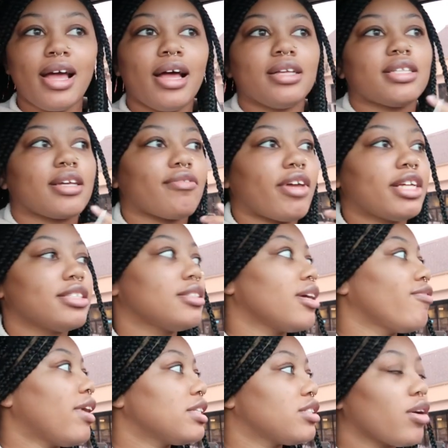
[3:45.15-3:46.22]
It's like,
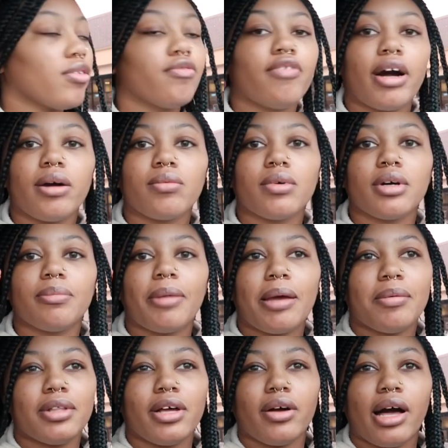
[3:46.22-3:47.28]
if I don't find one,
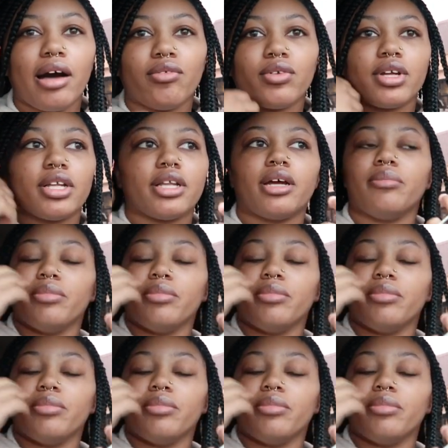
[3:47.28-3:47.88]
maybe they'll have one in there,